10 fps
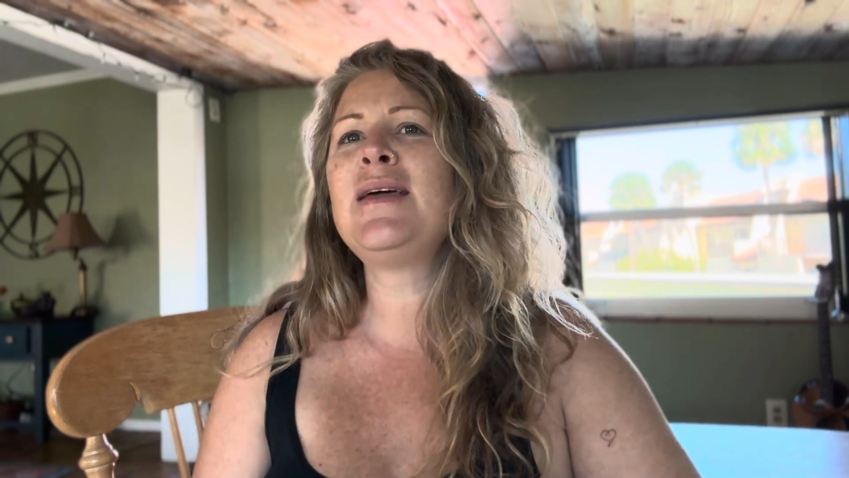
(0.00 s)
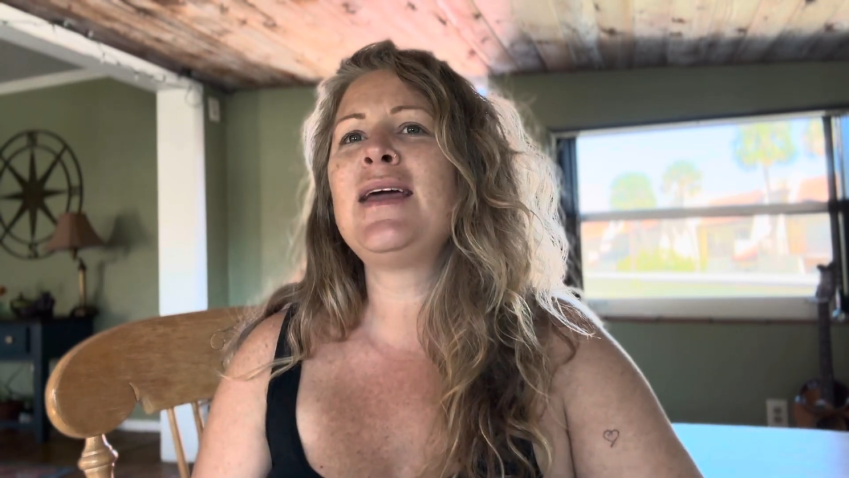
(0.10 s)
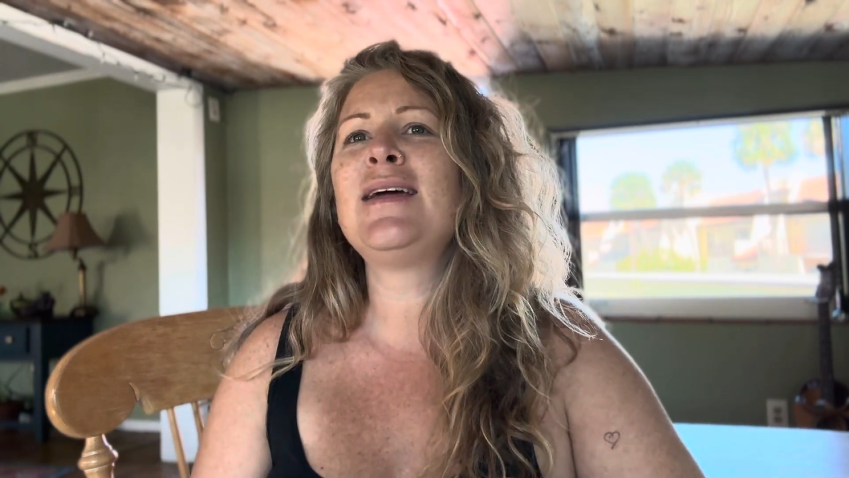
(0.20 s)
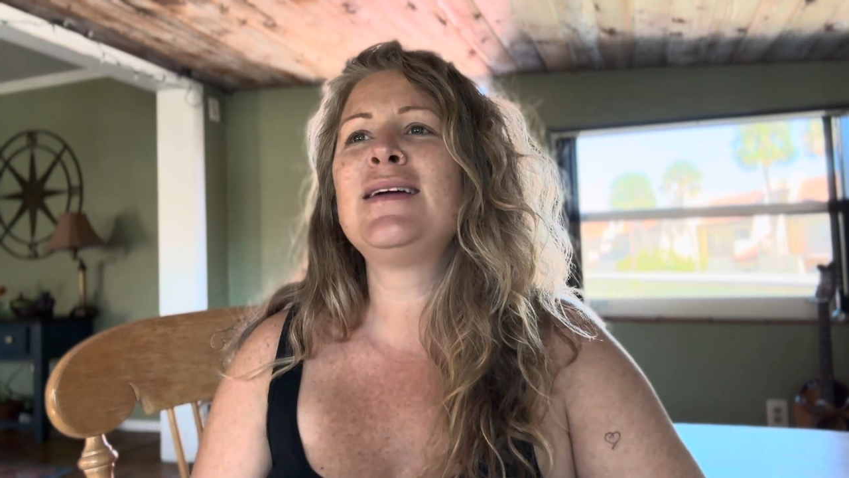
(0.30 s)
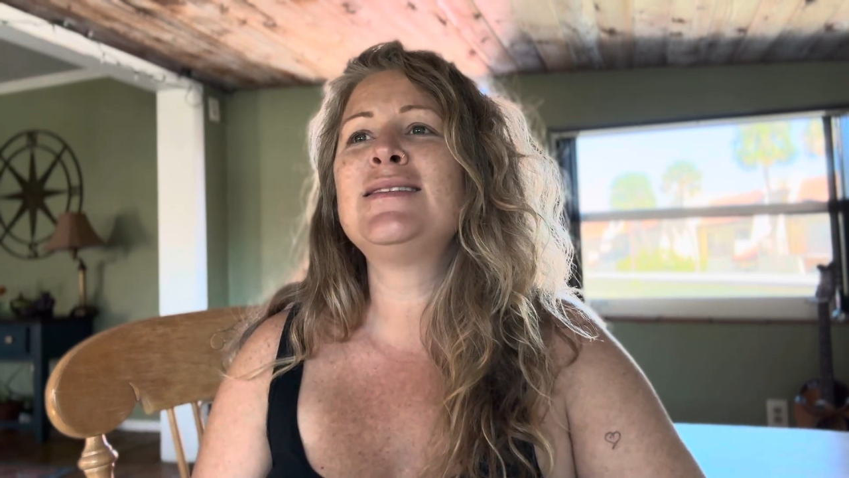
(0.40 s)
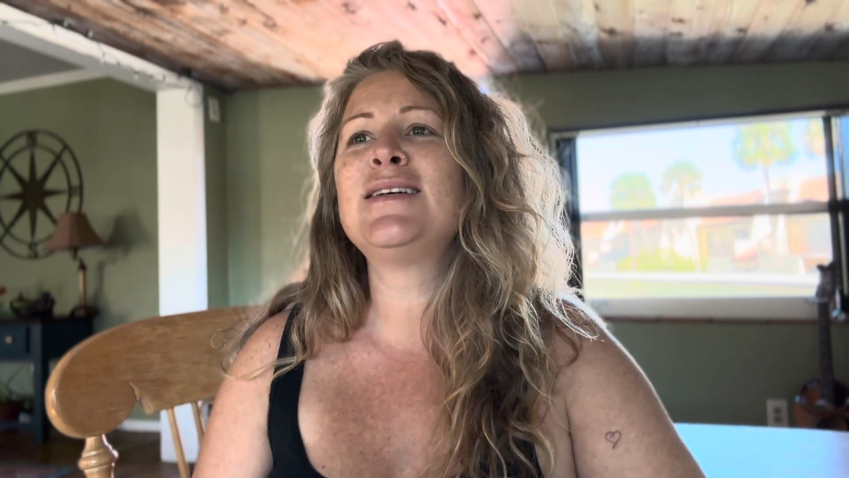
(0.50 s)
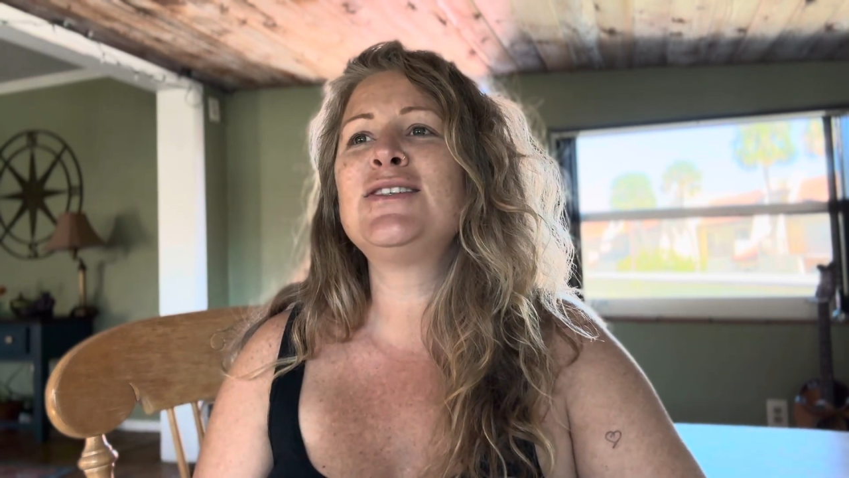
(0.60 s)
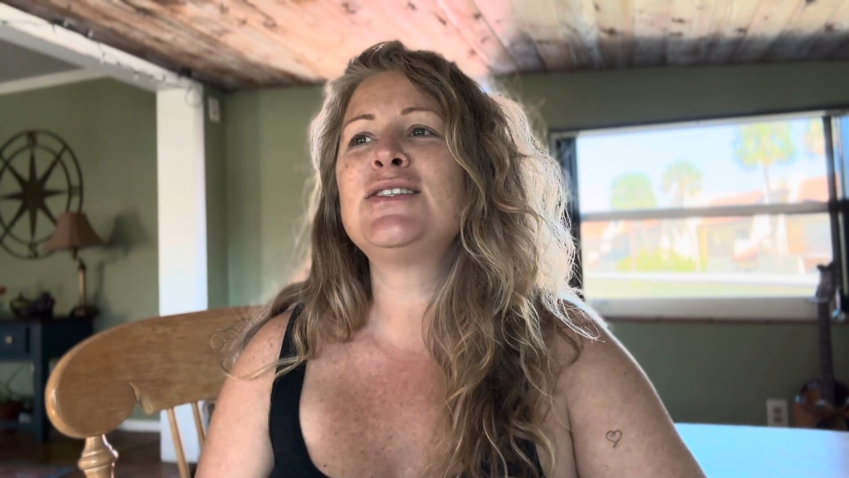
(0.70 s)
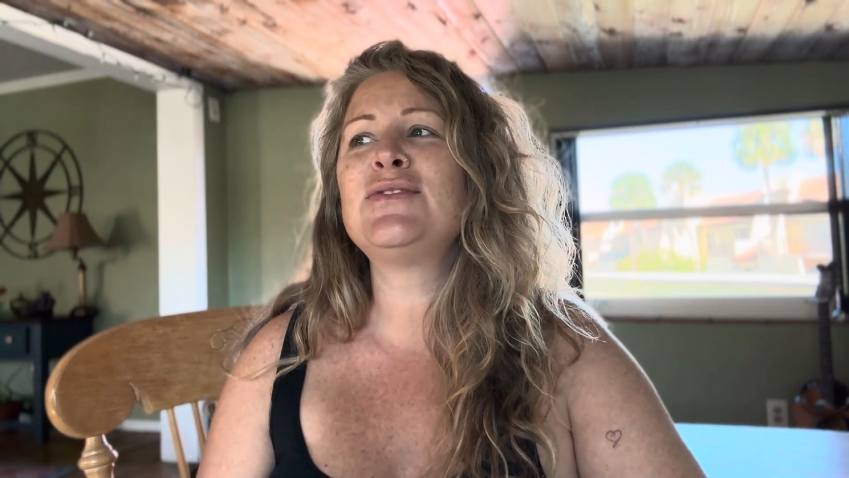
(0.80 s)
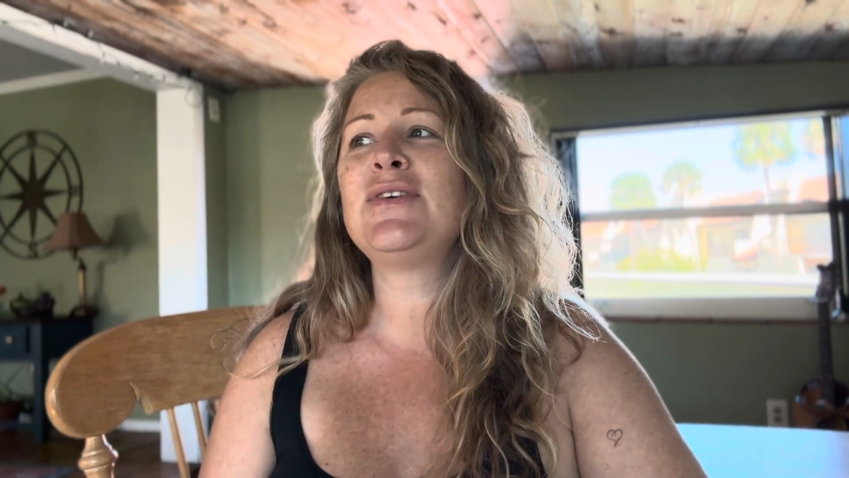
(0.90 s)
and I
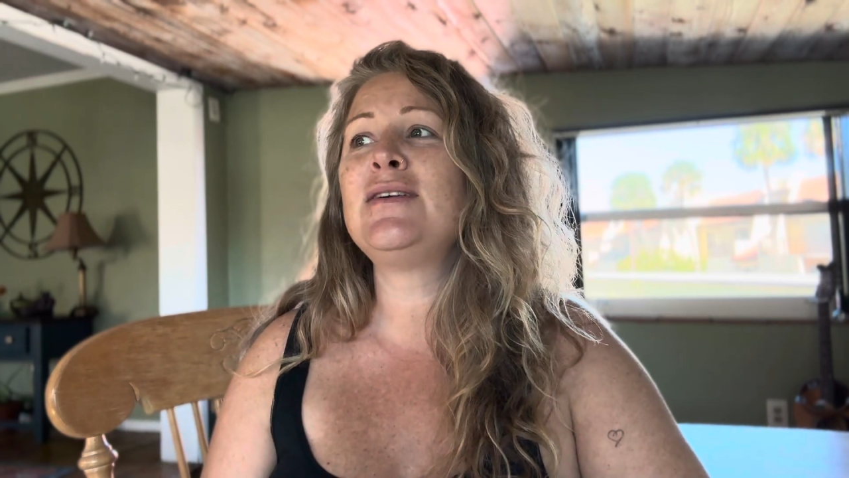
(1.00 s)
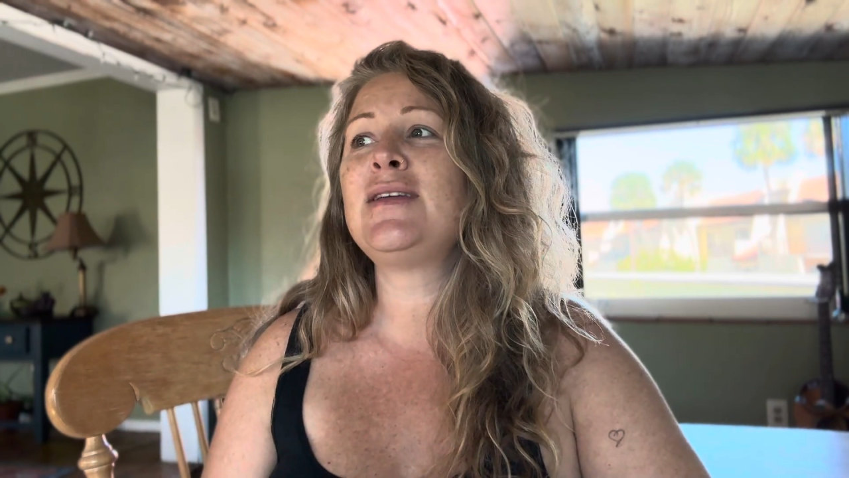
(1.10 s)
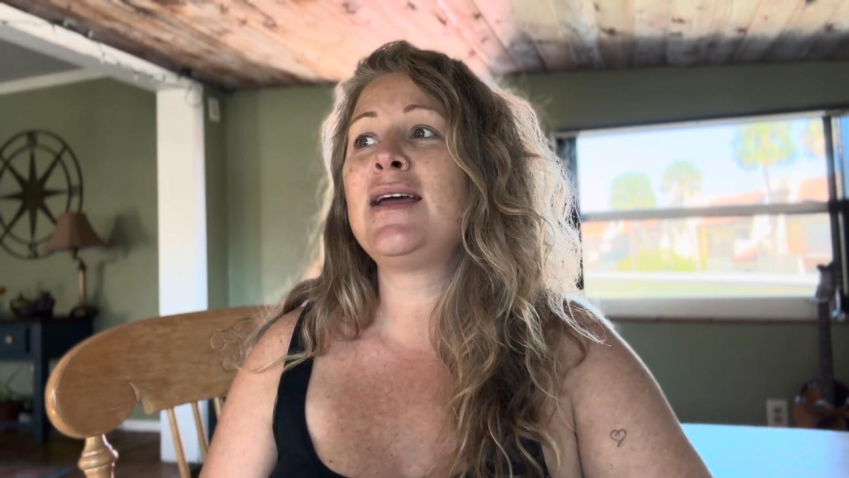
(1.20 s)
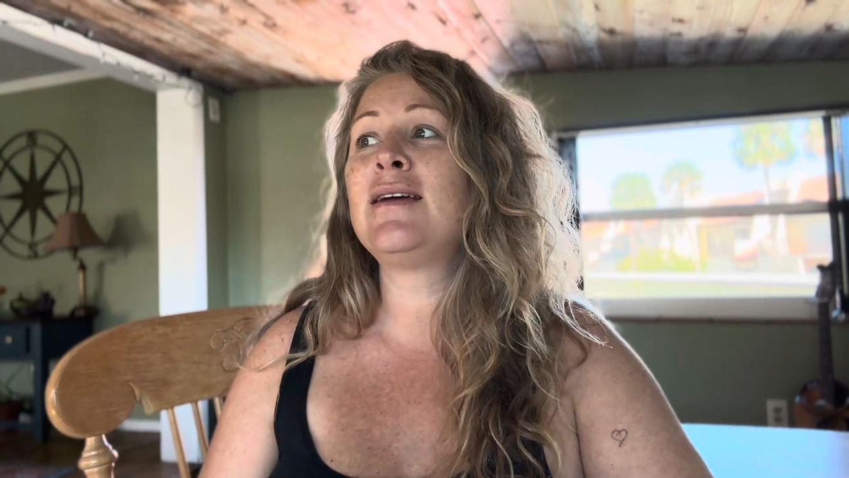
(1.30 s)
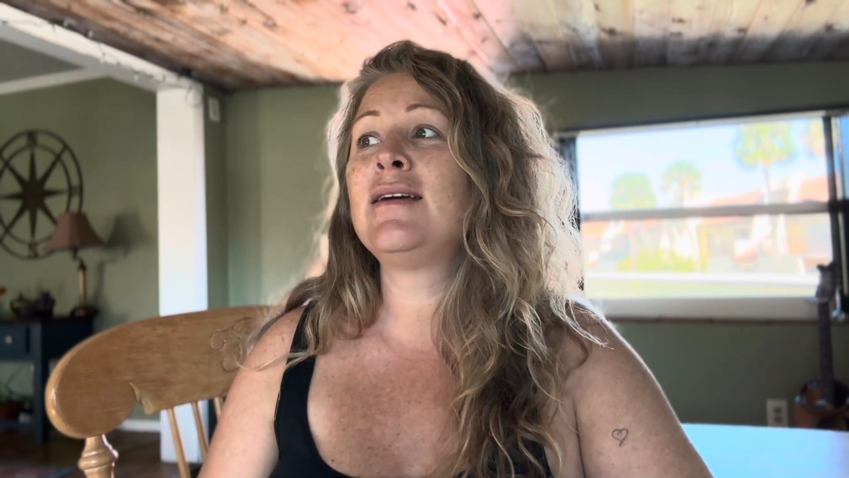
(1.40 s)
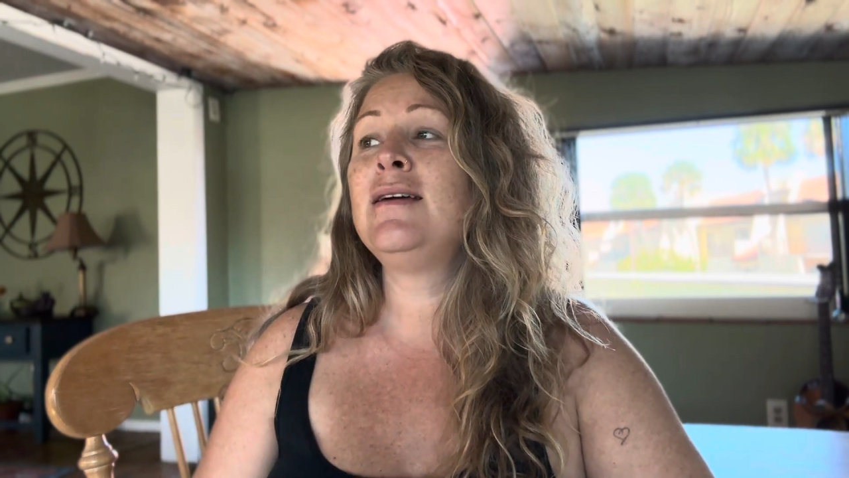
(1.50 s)
just feel like